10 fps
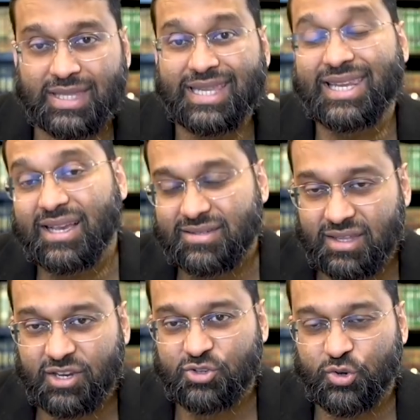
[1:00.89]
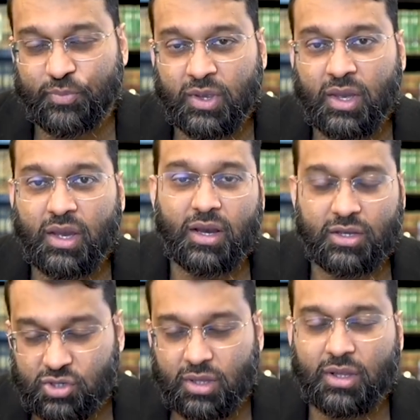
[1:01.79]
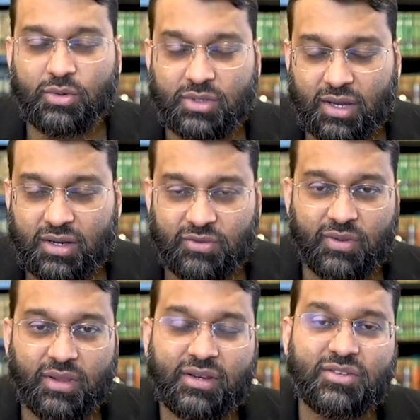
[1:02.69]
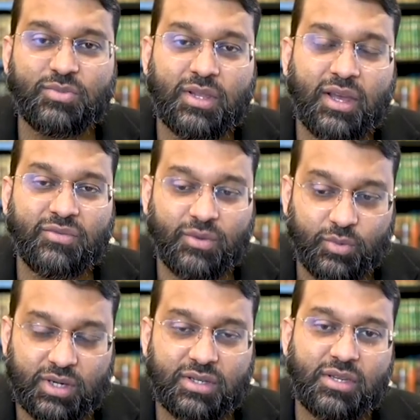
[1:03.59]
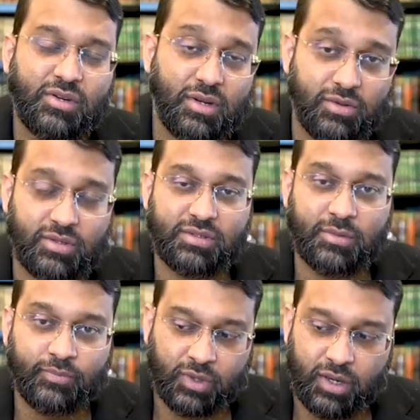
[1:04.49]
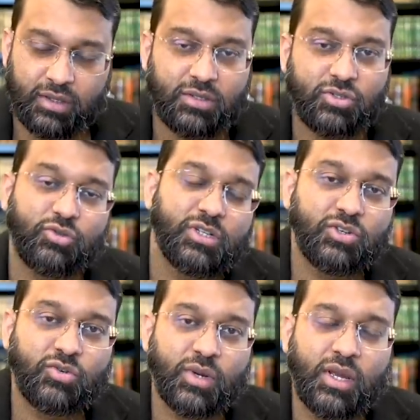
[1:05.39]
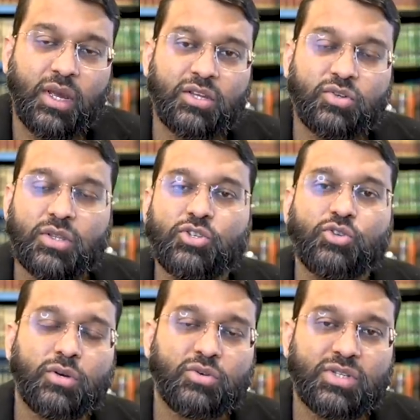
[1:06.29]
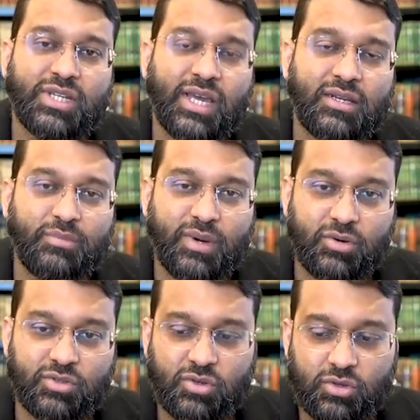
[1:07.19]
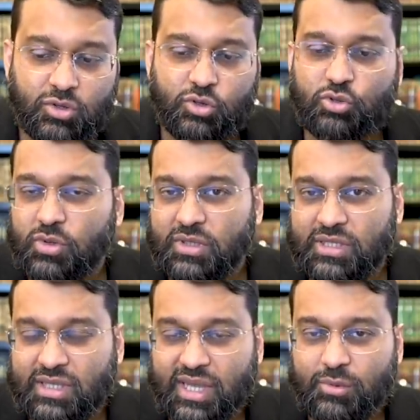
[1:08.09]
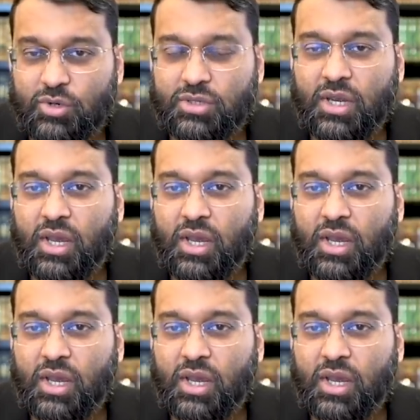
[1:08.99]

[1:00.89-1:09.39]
in the next lecture, uh, inshallah ta'ala, if Allah gives me life and we continue down this uh, this trajectory, so that you understand it better. So the usual disclaimers, uh,